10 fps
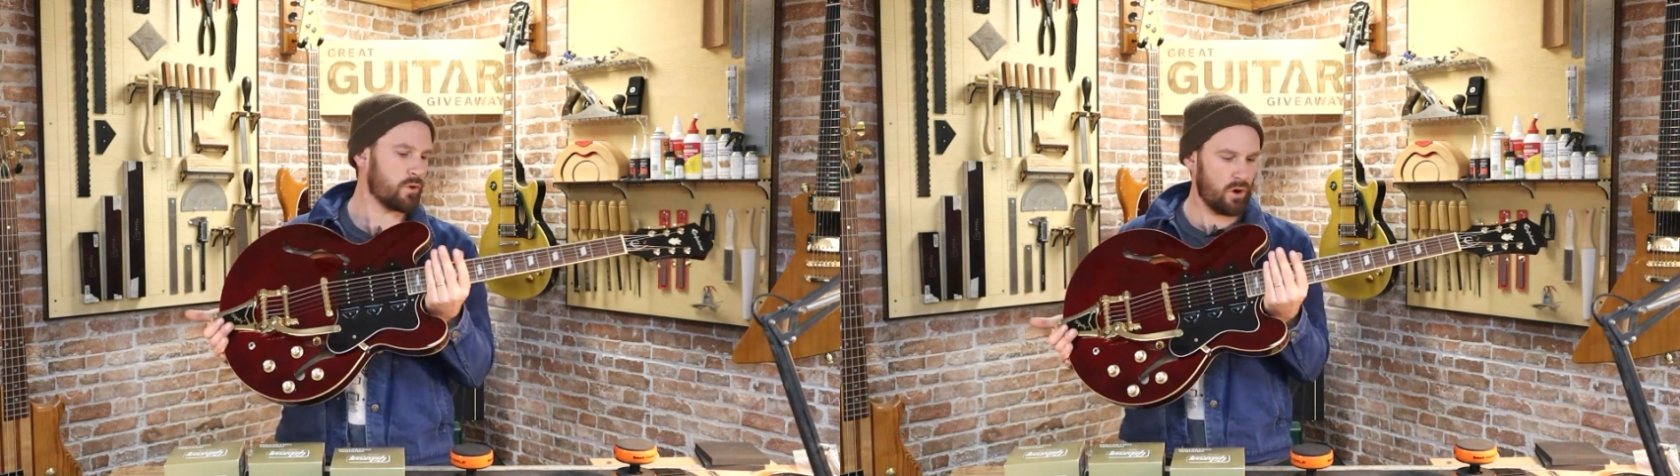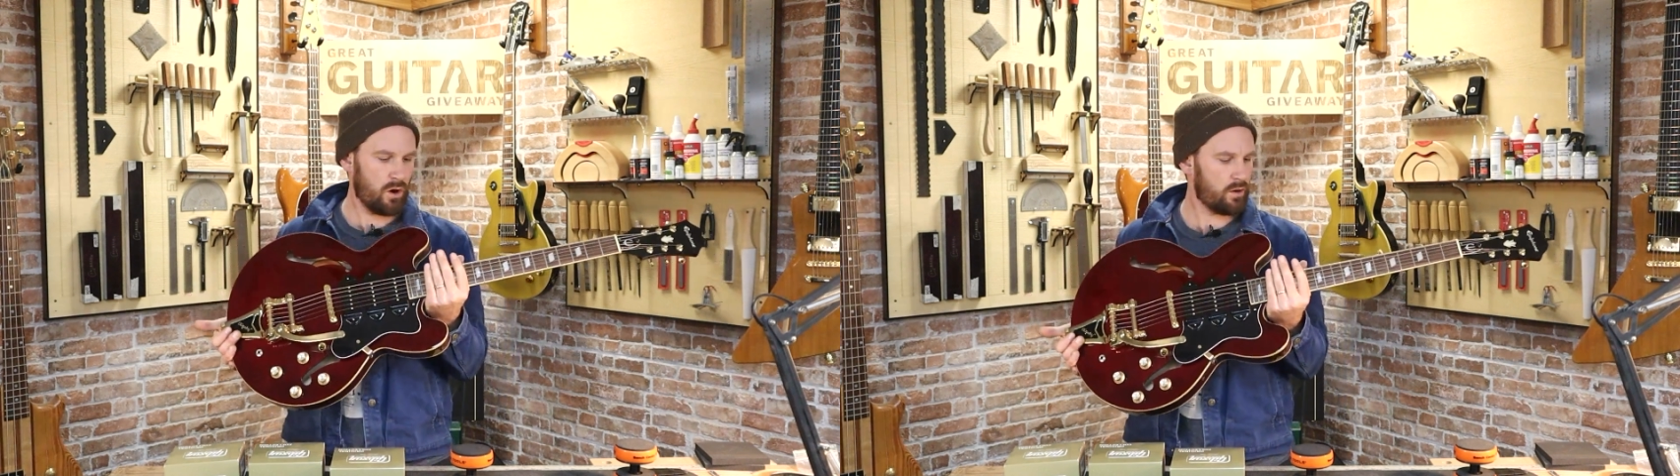
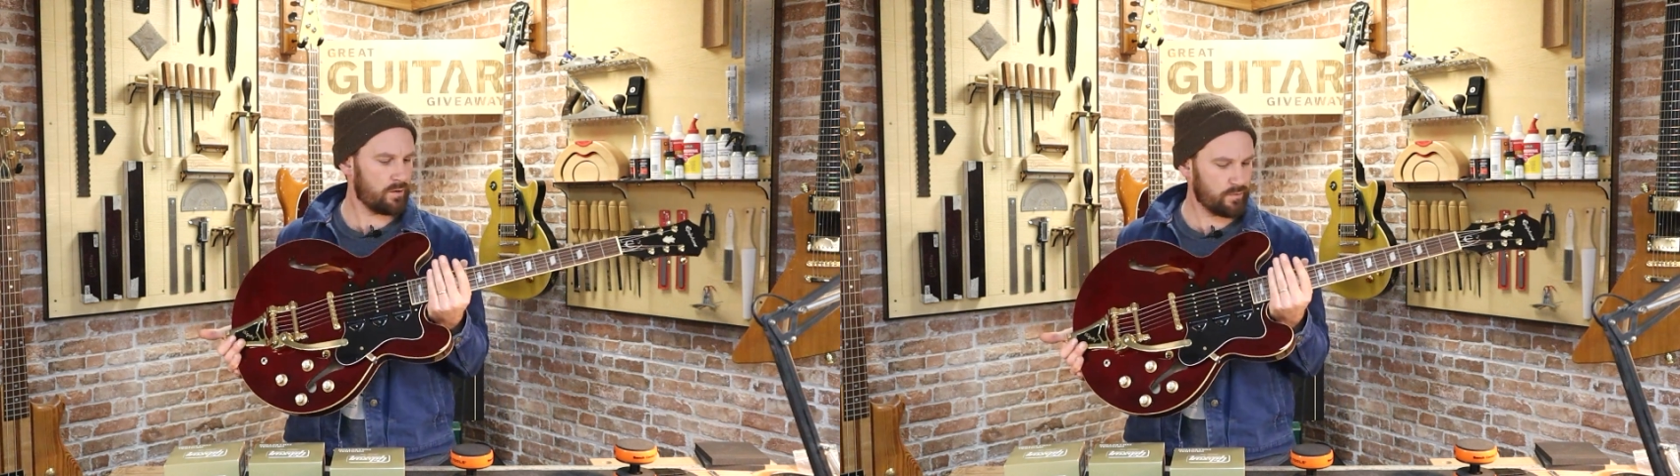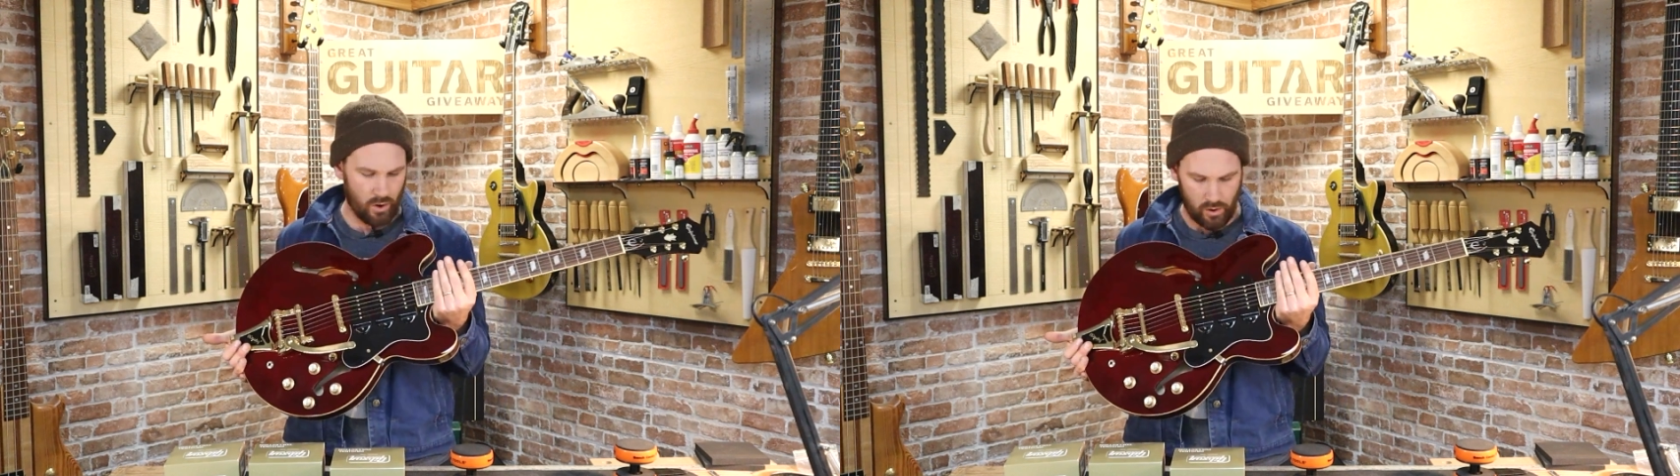got,
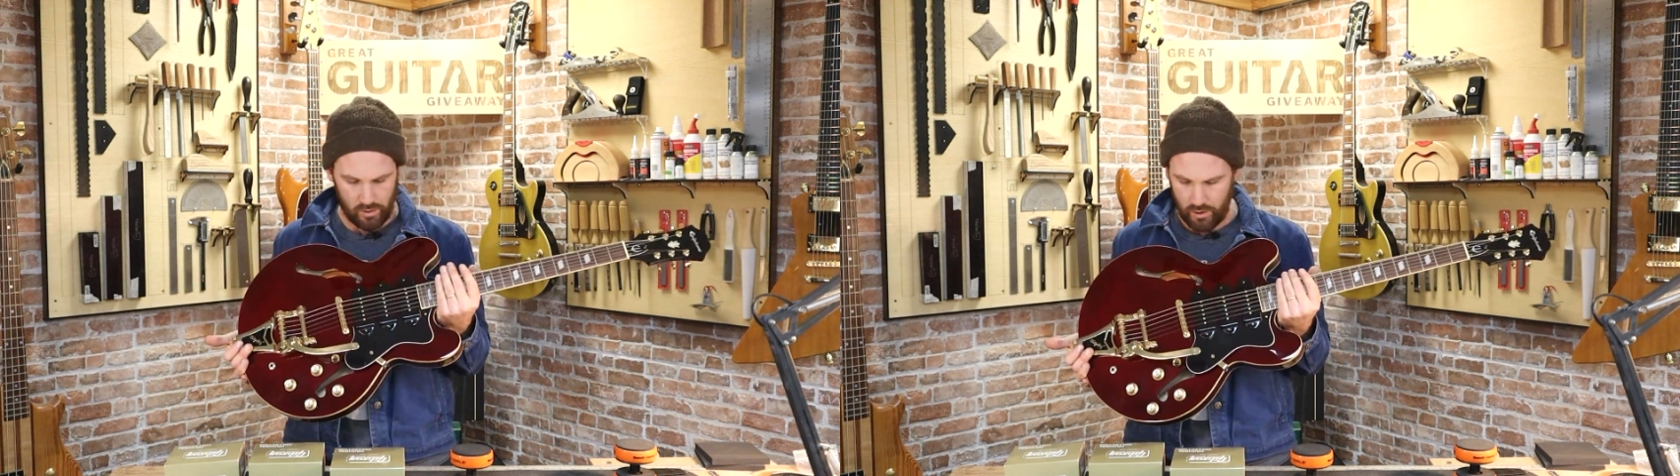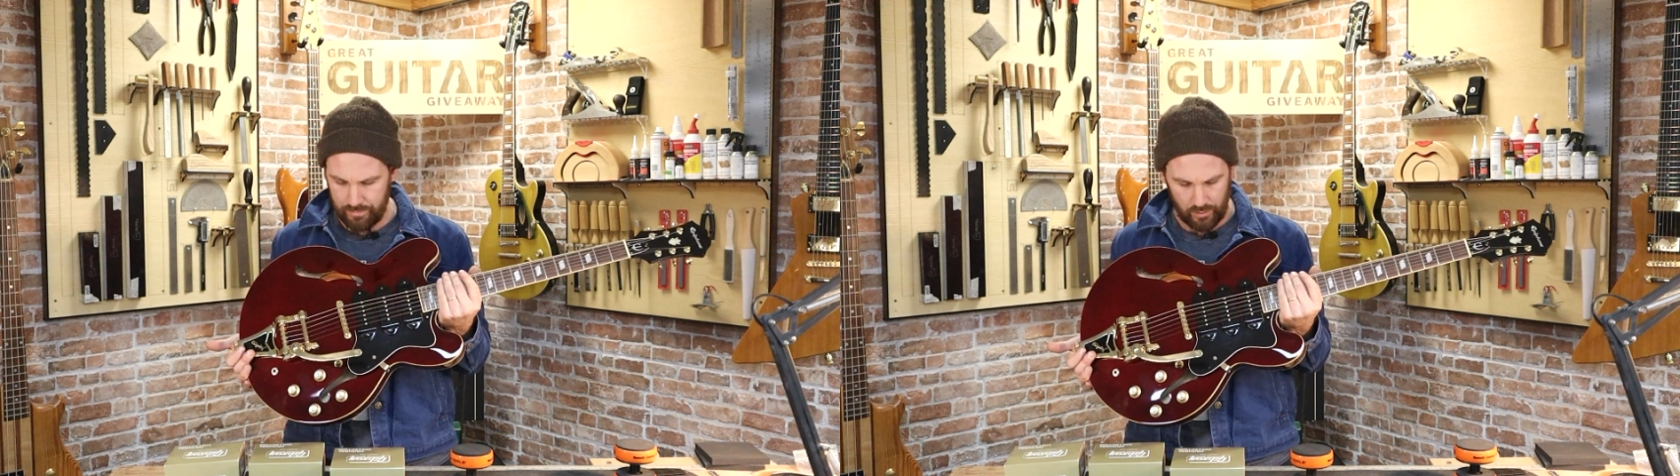you've got a
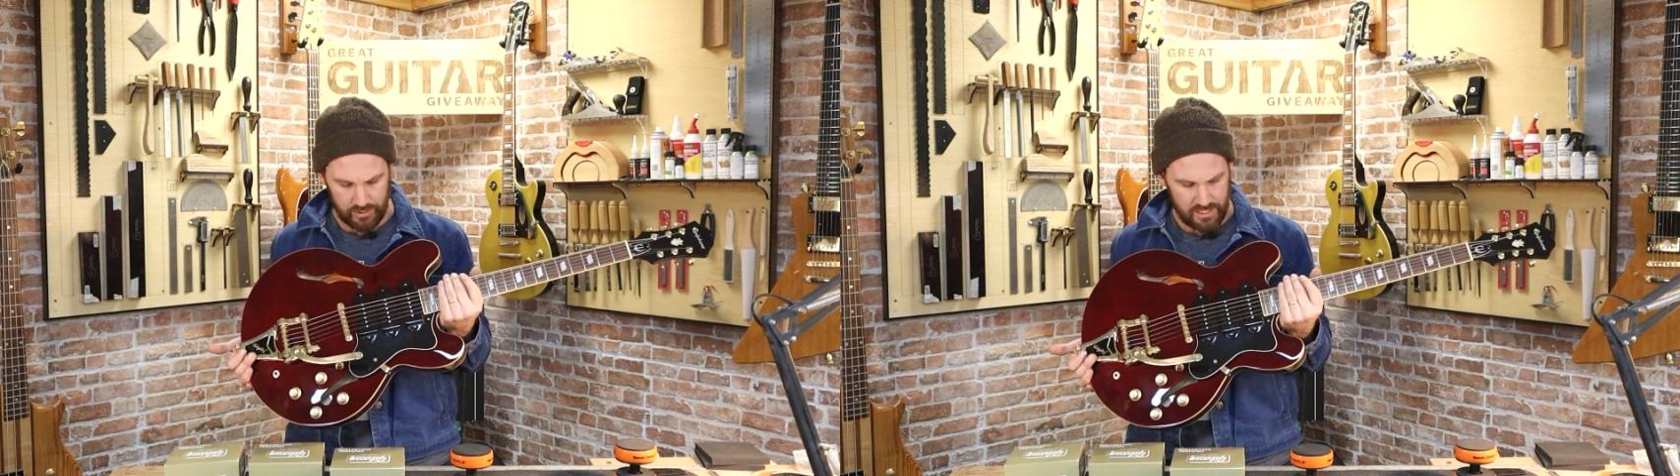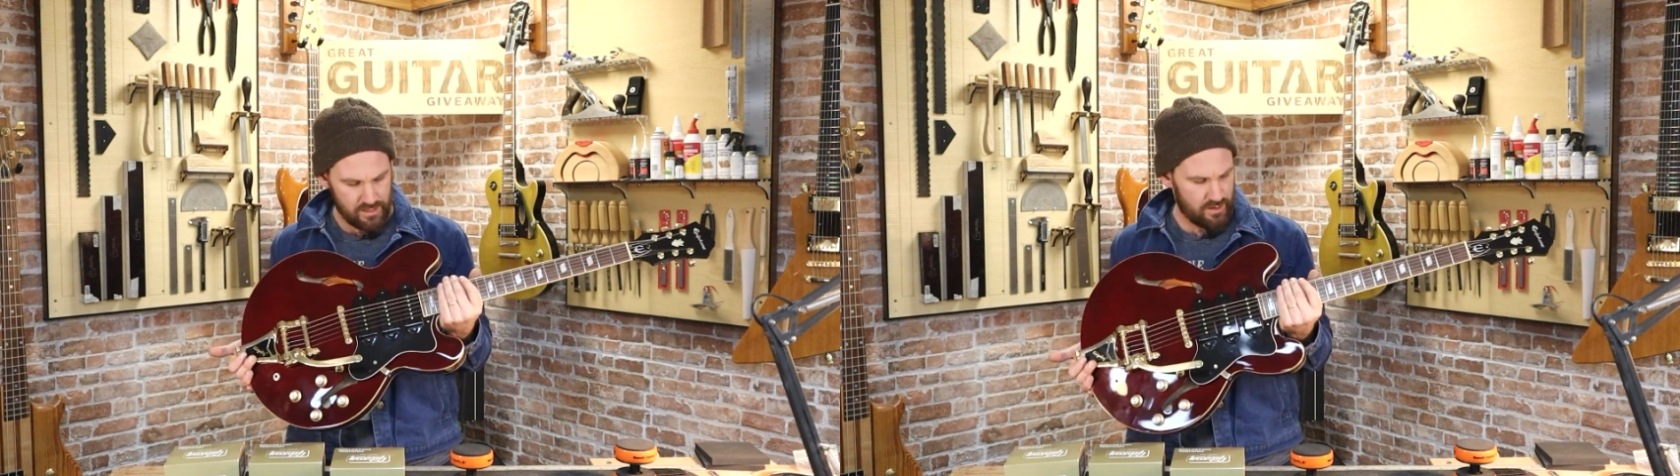hollow
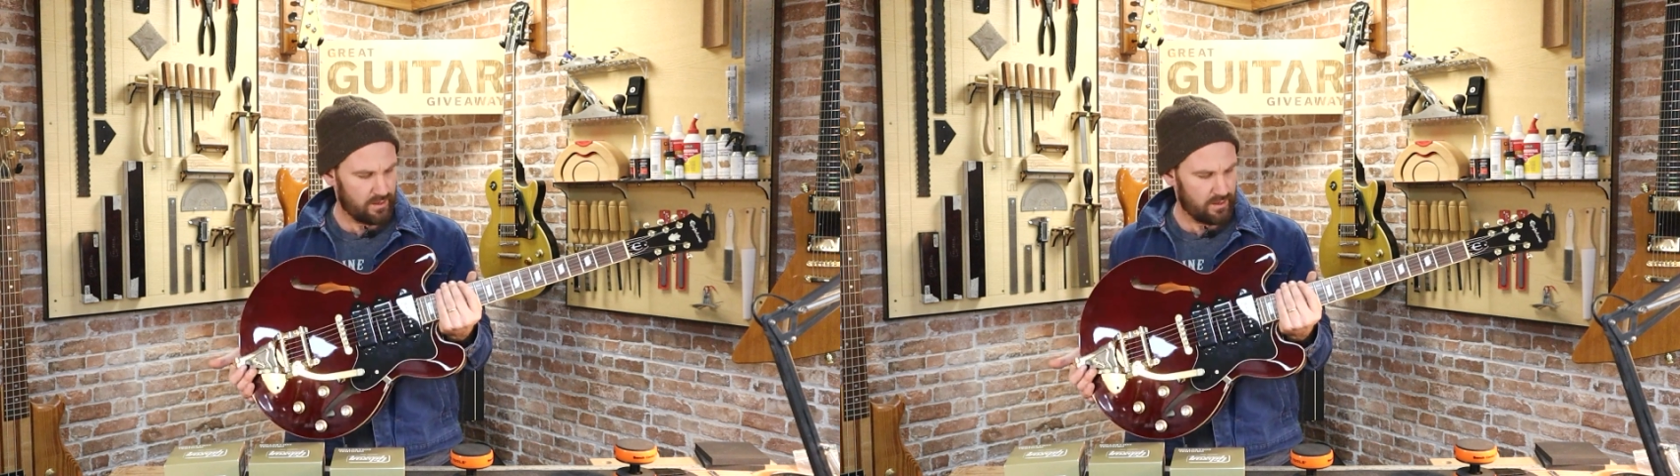body,